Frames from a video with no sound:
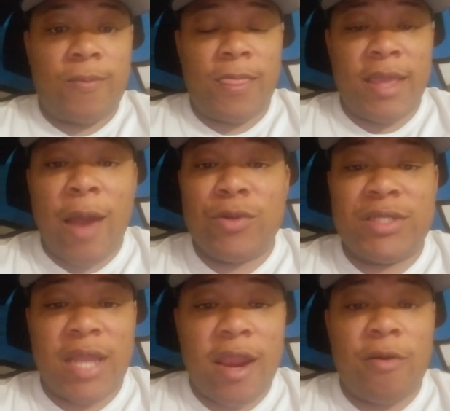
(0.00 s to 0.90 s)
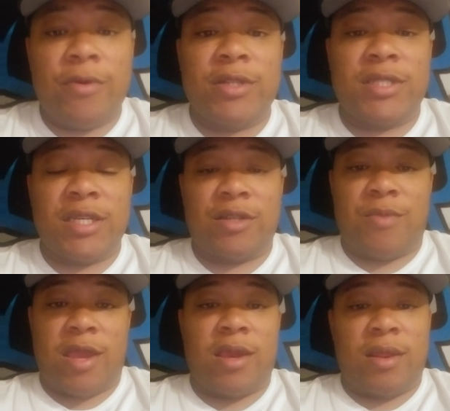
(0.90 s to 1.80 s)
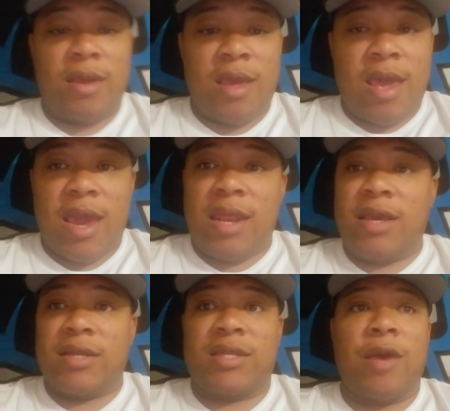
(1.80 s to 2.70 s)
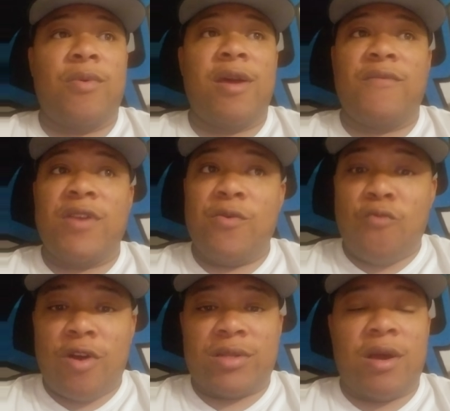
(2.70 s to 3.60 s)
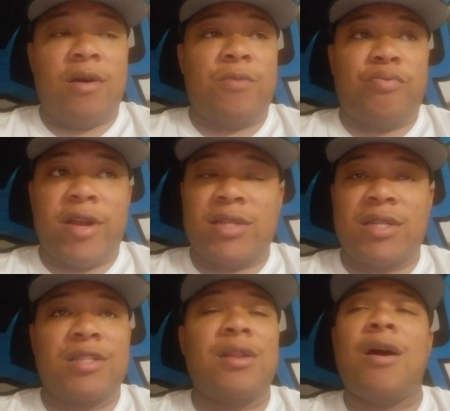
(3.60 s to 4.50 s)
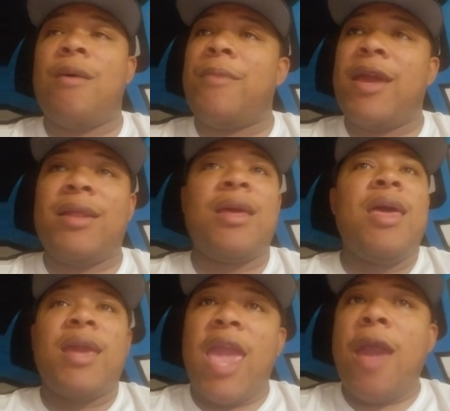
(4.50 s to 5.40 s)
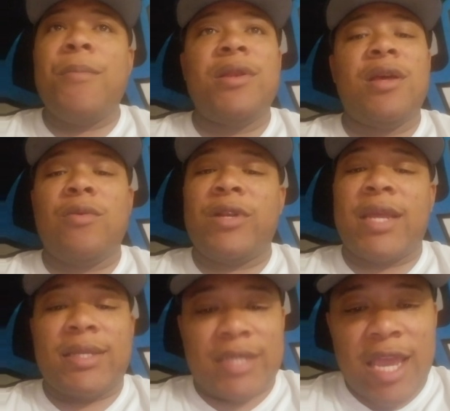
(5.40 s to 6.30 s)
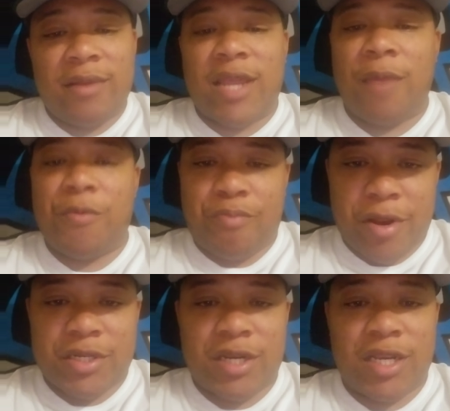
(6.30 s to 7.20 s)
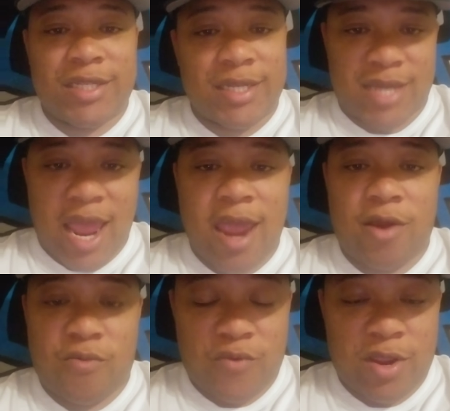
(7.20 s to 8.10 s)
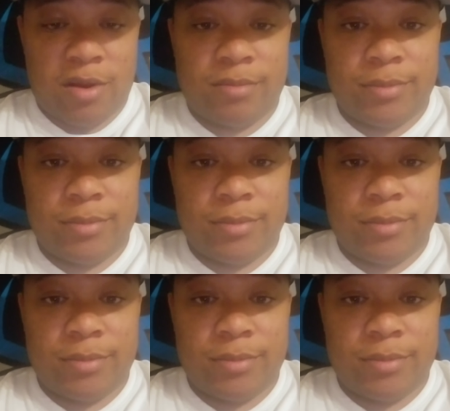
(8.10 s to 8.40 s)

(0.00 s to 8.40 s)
That was terrible decision making and he can say whatever he wants, all the pressure. That, no, man, Cam been dealing with that same type of pressure his entire career.